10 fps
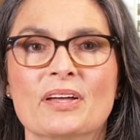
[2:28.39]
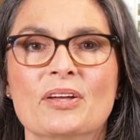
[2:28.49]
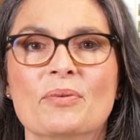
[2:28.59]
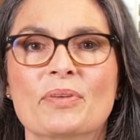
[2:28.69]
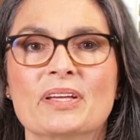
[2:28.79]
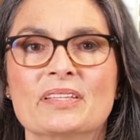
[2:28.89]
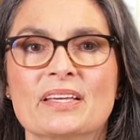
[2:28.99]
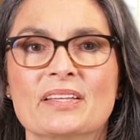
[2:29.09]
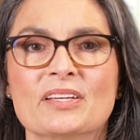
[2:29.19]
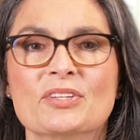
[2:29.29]
your plan's
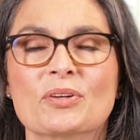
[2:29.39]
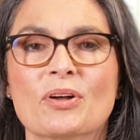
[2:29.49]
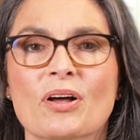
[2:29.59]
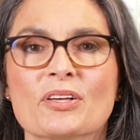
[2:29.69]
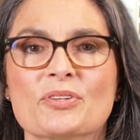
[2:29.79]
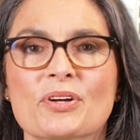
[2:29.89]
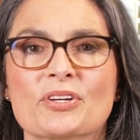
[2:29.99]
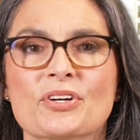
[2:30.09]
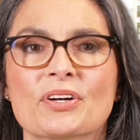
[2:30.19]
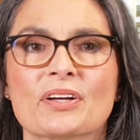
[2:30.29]
initial cost
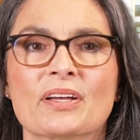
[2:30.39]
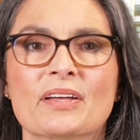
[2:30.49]
structure,